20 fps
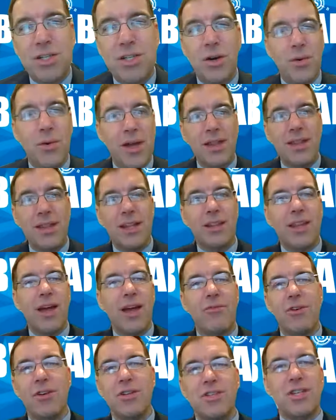you absolutely. Don't get the
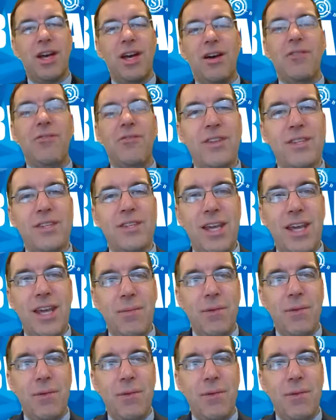leverage of the team.